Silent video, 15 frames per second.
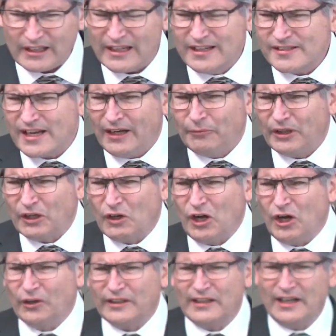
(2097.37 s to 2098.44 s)
As I
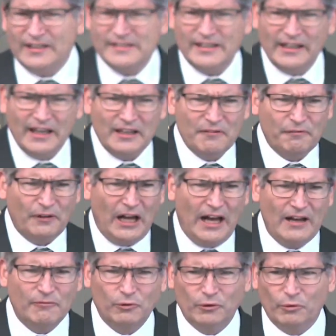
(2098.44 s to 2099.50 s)
recall in
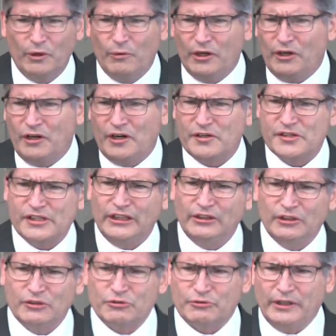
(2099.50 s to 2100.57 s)
1985, when we went on our
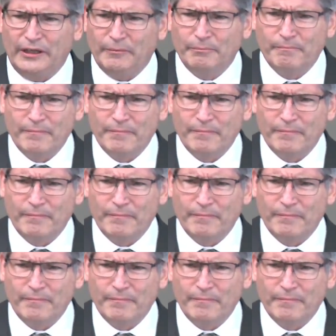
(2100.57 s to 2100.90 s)
senior trip,